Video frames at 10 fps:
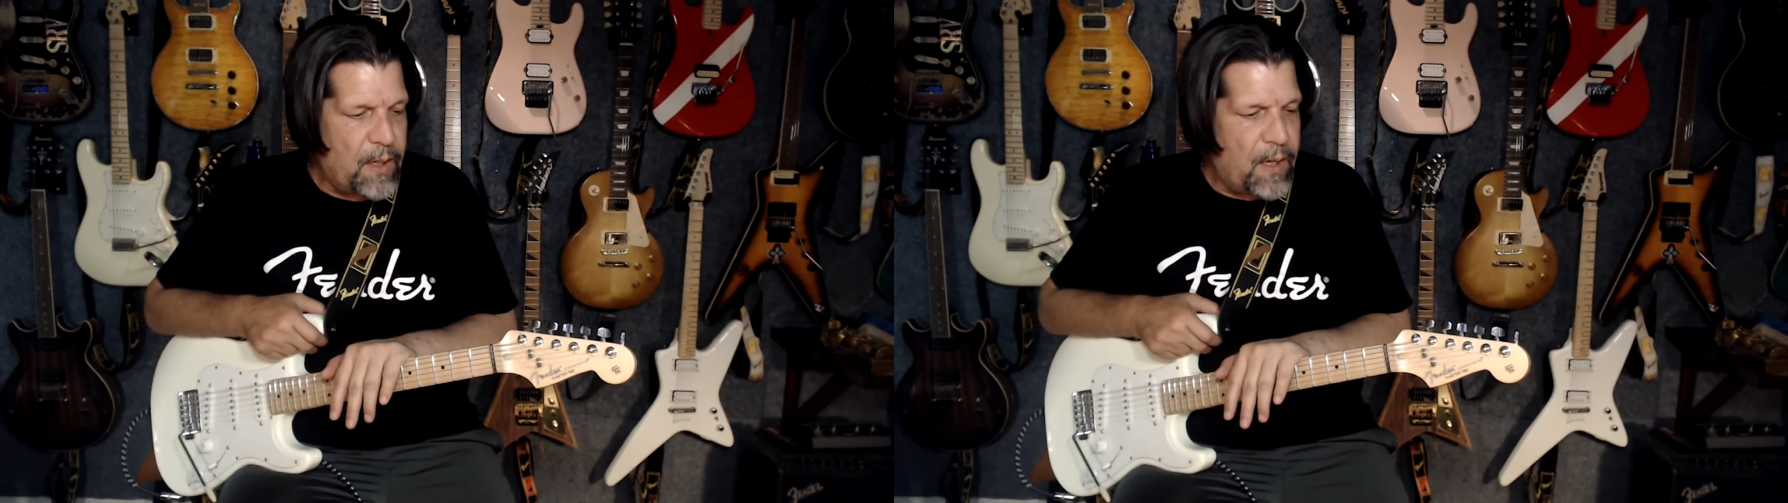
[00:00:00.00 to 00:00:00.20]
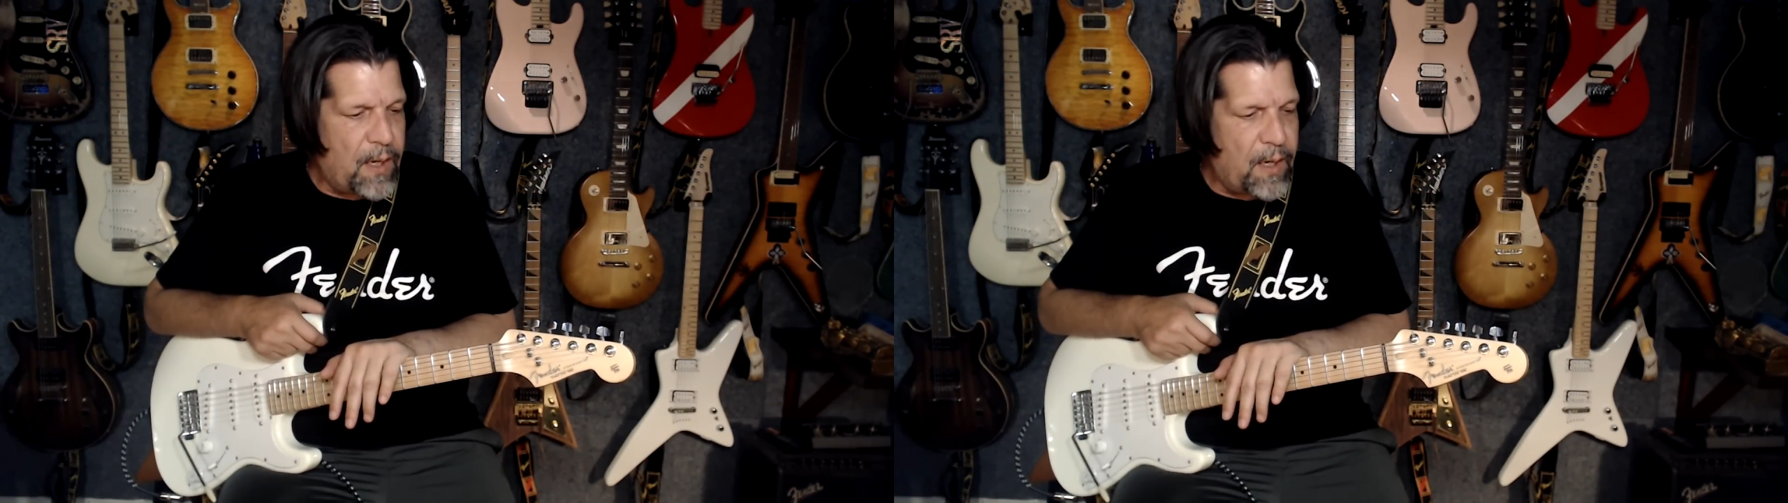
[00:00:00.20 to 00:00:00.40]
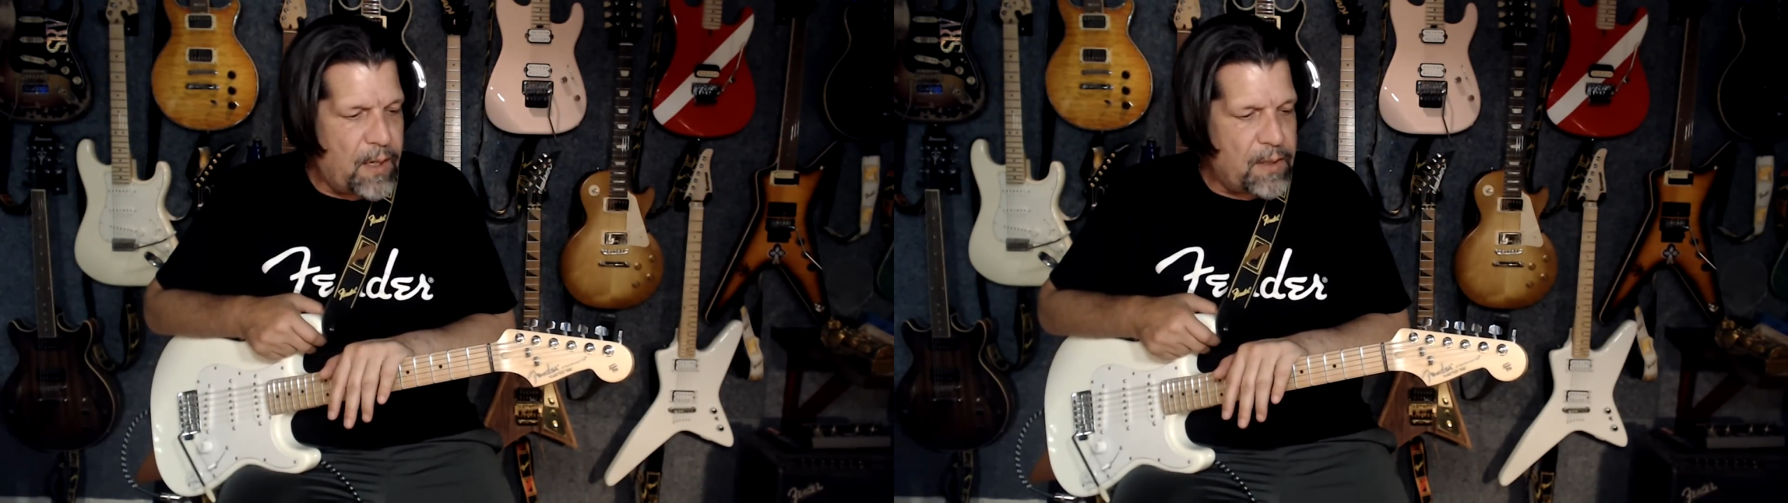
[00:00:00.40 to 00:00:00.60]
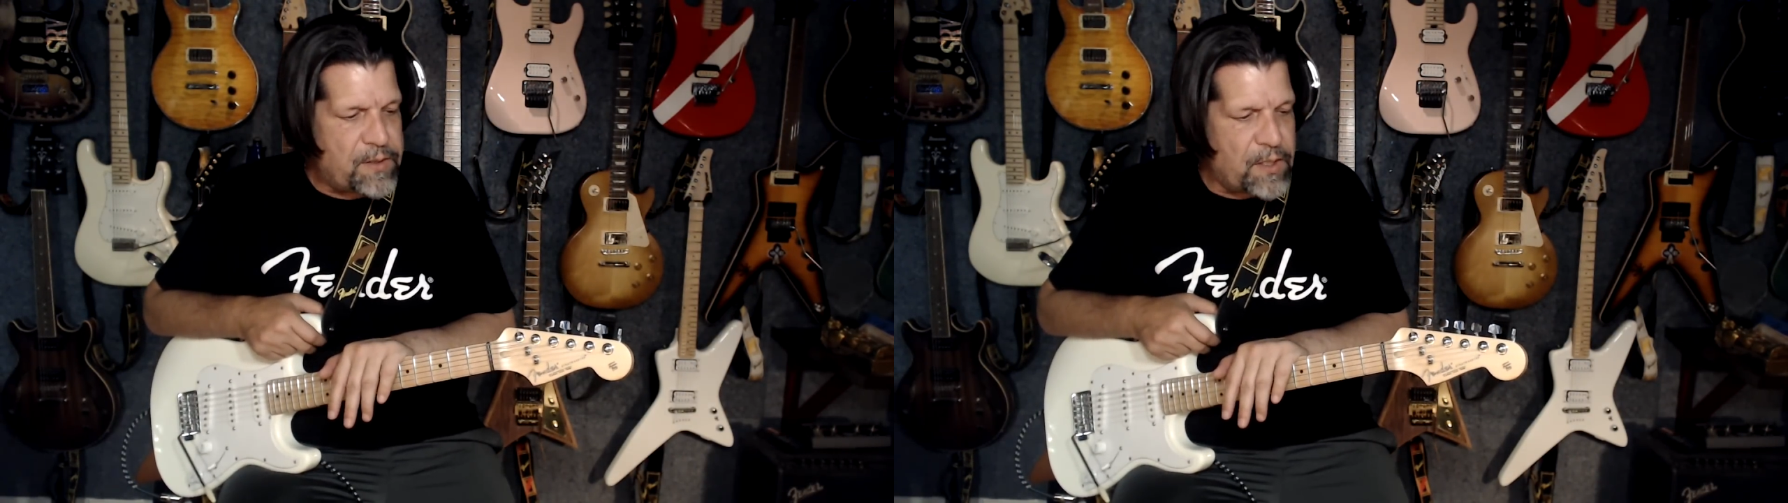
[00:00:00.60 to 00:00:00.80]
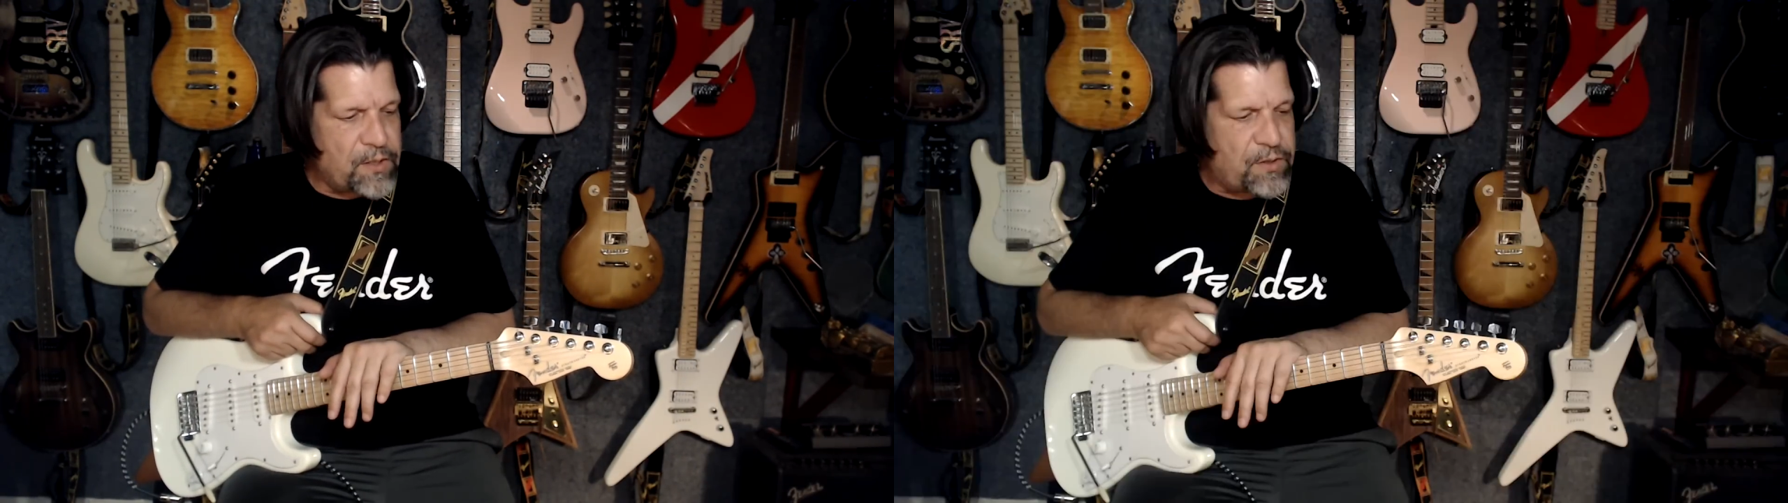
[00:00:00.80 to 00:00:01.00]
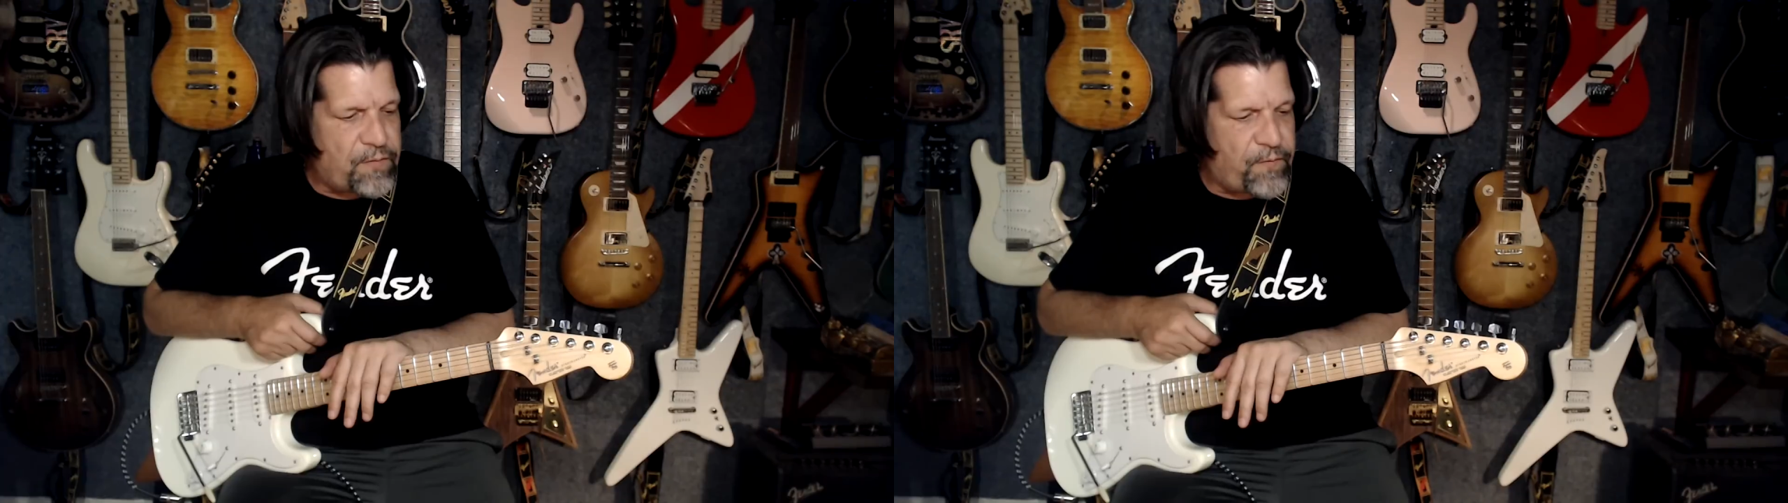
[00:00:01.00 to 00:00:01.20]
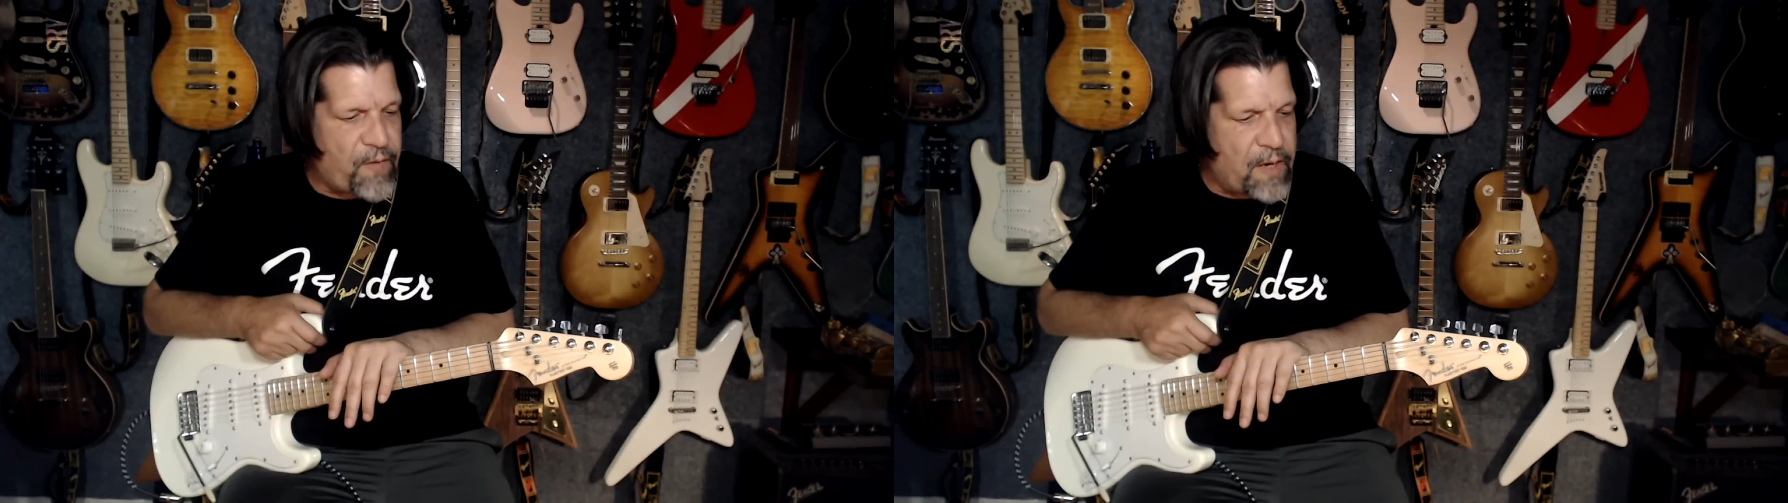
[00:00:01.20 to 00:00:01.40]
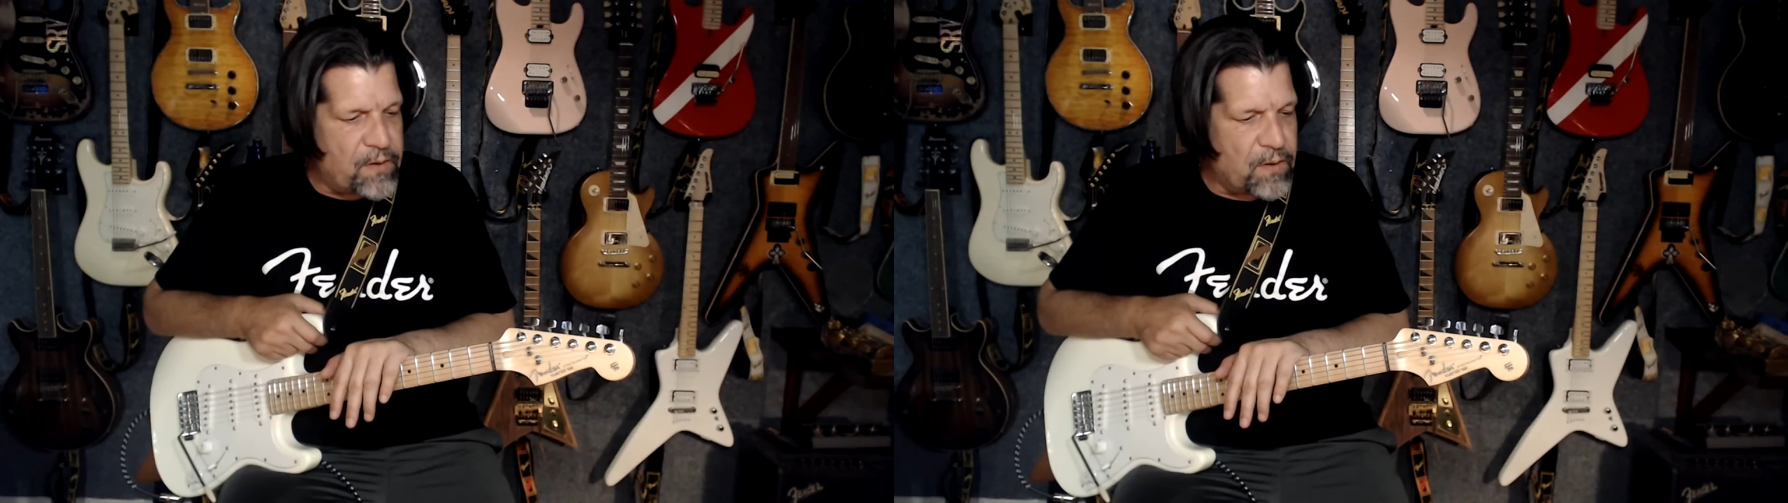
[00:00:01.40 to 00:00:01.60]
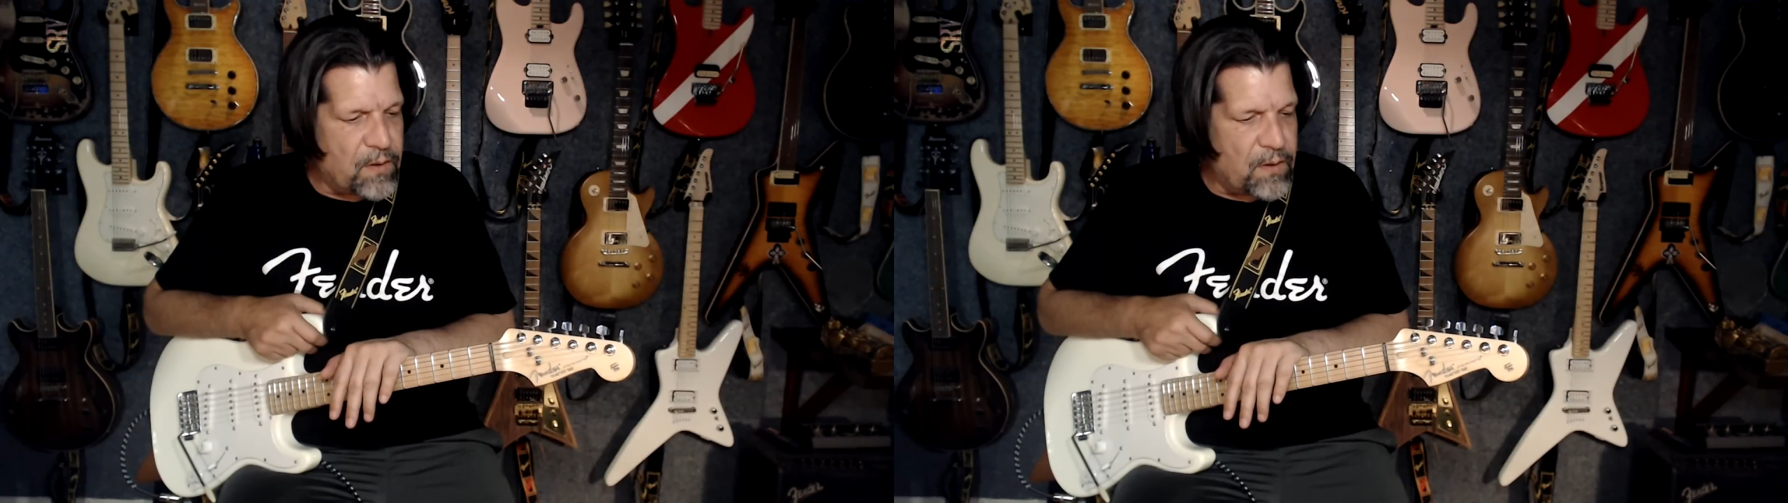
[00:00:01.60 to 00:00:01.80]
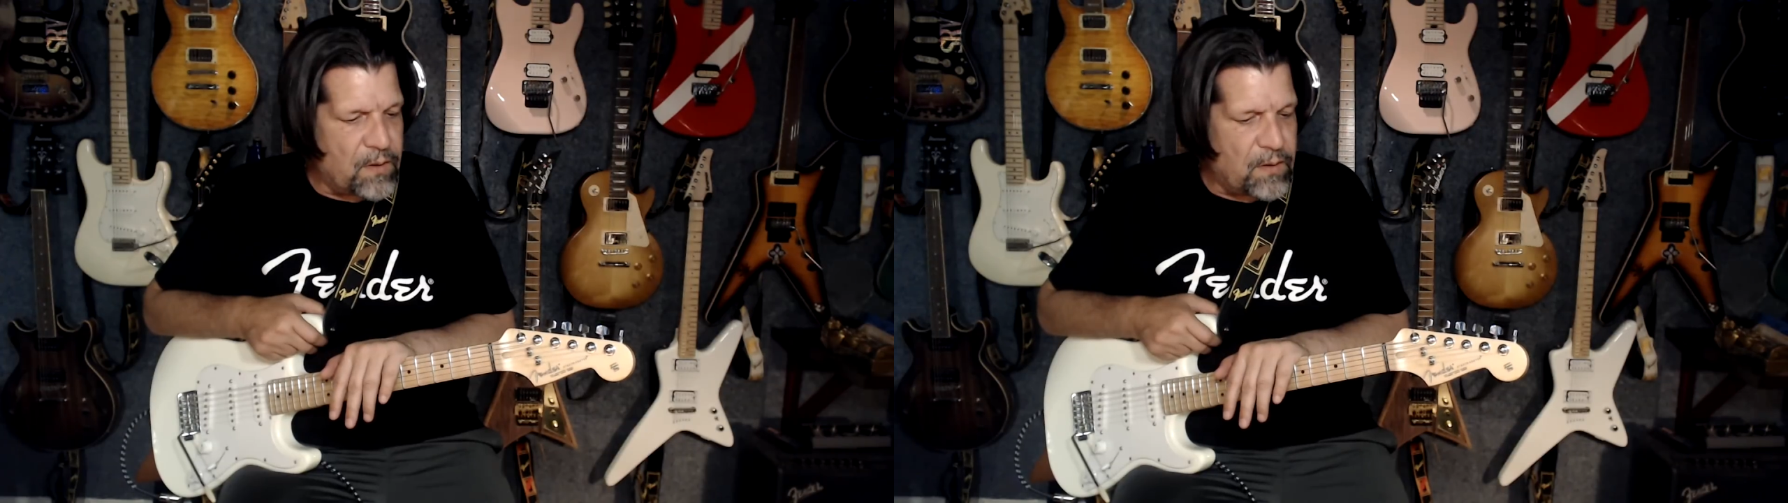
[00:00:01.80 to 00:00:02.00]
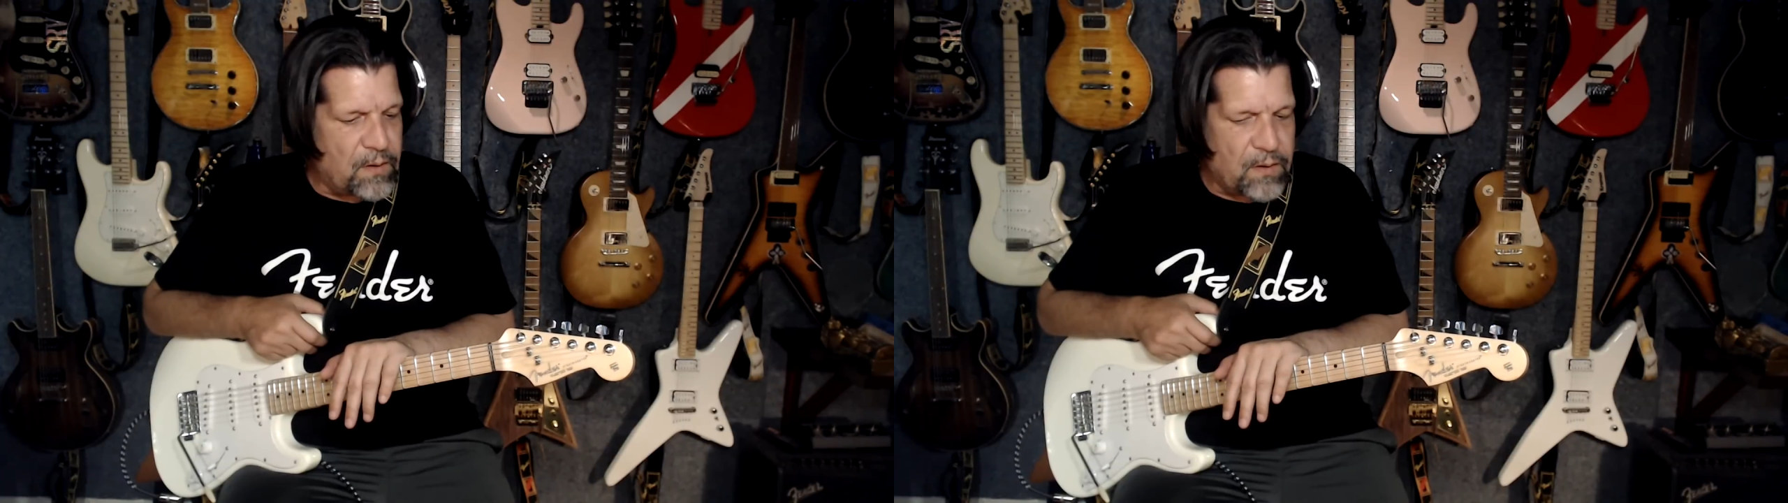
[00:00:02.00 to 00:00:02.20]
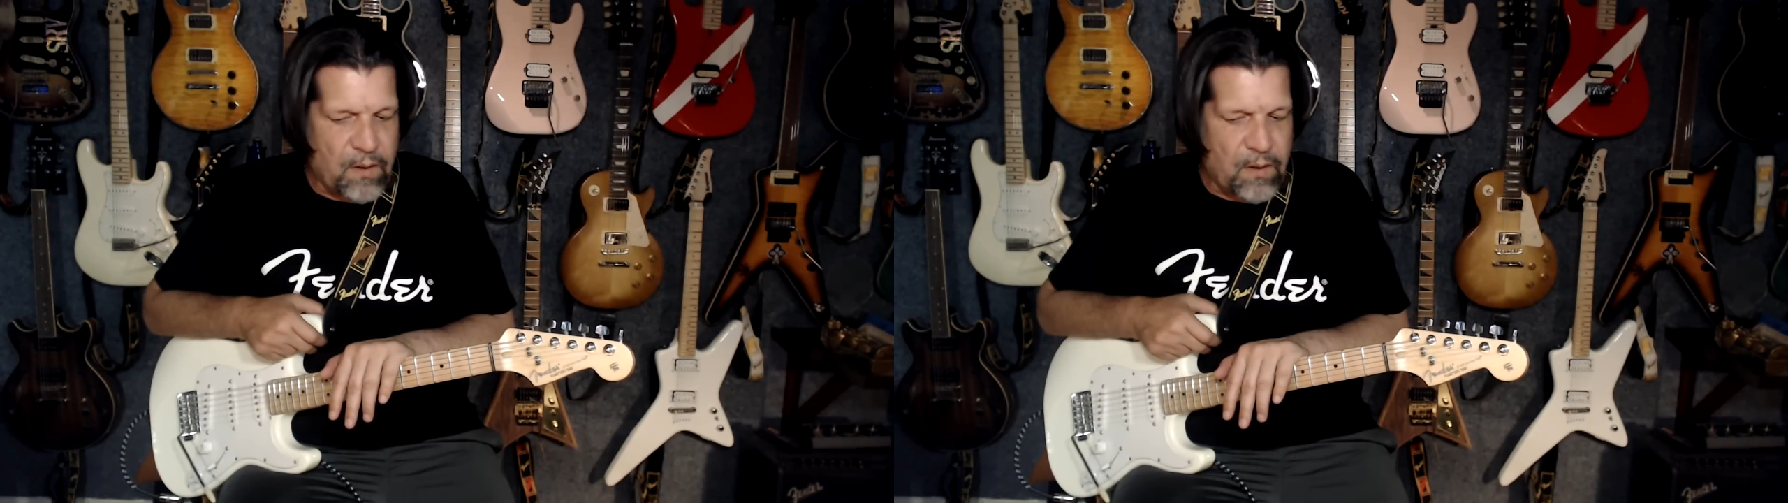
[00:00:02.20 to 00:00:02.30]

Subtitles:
It says Fender,